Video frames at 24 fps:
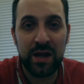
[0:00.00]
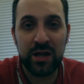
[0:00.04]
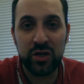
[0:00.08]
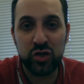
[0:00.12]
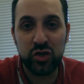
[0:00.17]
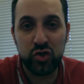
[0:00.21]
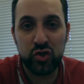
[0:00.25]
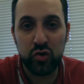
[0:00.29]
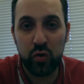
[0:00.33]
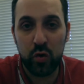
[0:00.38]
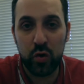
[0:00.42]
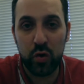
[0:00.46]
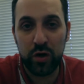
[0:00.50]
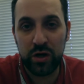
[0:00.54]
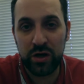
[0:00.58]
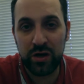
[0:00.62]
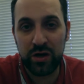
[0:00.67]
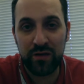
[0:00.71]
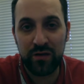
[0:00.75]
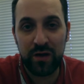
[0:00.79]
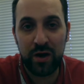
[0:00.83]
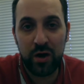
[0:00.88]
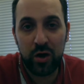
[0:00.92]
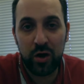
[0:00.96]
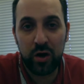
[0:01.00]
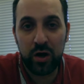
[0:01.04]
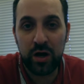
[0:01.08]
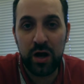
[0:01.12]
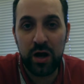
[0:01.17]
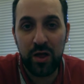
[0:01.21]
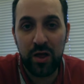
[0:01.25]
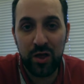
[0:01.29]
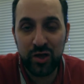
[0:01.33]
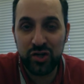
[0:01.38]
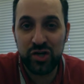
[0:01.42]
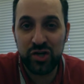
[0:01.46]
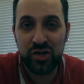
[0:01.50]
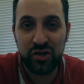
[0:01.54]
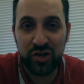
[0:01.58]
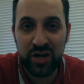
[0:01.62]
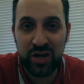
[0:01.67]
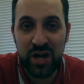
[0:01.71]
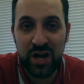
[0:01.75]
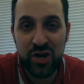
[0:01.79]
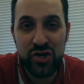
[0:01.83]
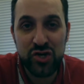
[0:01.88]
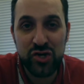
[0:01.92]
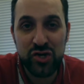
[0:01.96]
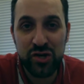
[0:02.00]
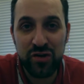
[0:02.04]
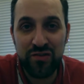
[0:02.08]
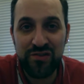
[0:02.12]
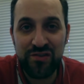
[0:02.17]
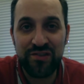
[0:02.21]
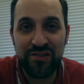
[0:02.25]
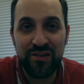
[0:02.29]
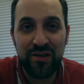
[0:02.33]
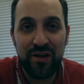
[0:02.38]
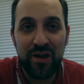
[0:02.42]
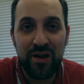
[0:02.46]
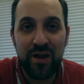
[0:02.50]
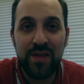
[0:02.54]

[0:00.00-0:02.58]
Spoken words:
enjoyed their college educations,